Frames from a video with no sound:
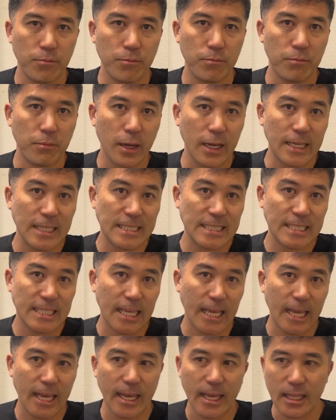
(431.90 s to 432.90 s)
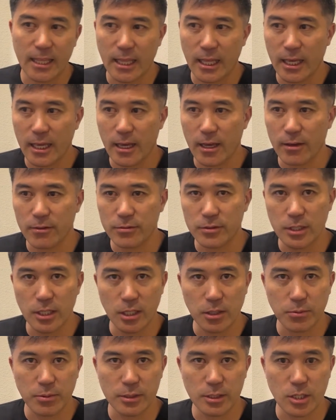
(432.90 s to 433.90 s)
bites and they have
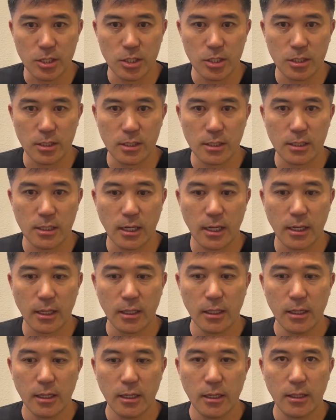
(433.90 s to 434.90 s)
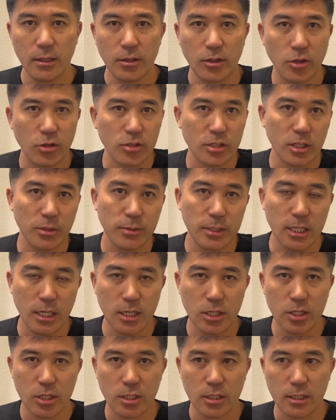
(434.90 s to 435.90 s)
teeth positions that there's
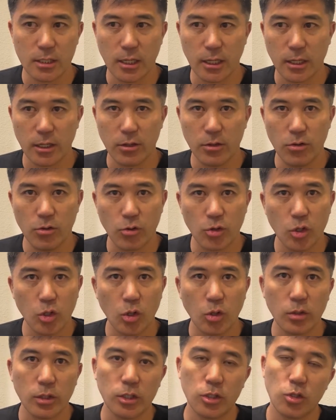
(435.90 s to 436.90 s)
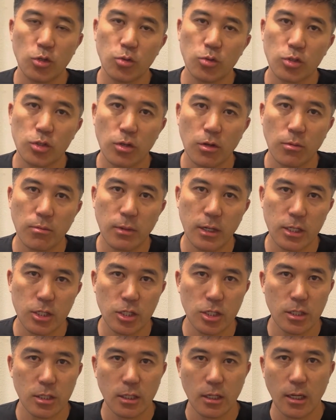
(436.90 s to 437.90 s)
limitations, like you can only do so
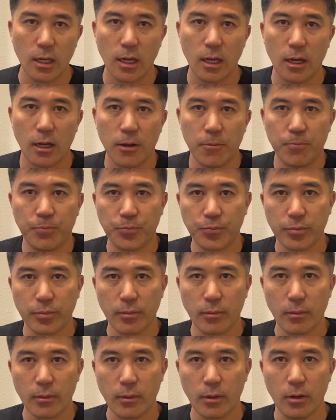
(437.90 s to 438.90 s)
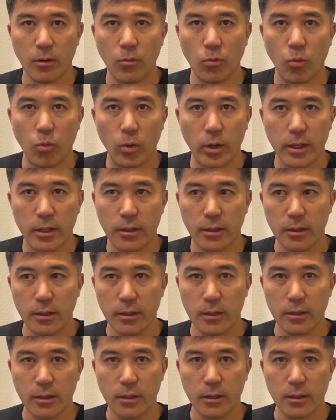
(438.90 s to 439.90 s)
much with
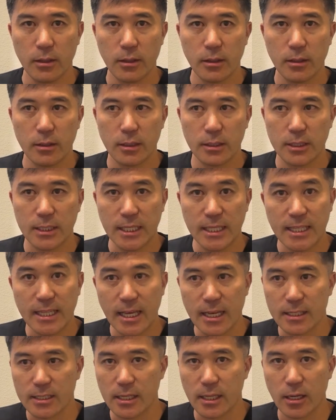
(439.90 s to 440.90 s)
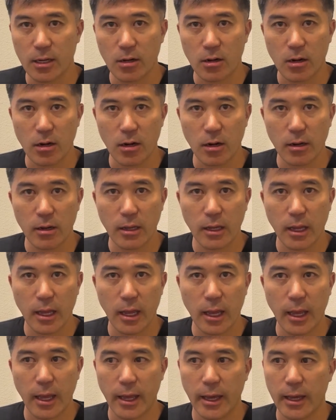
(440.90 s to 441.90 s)
the teeth as they are,
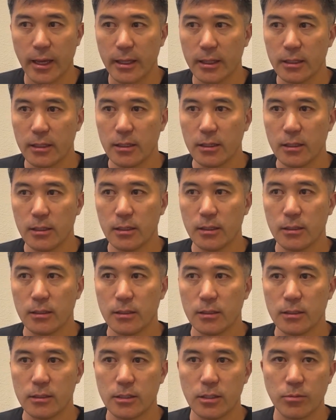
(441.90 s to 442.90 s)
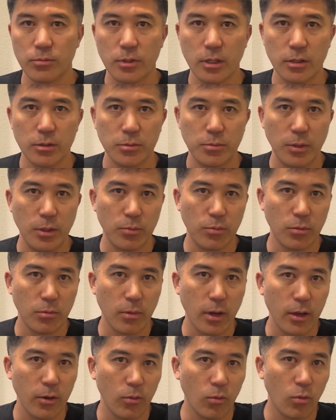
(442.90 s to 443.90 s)
and sometimes people
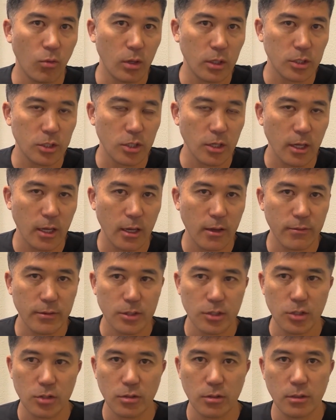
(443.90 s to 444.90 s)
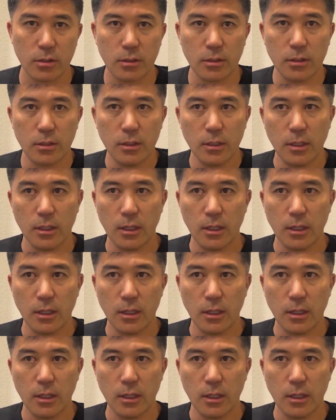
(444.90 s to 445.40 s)
might want to have a certain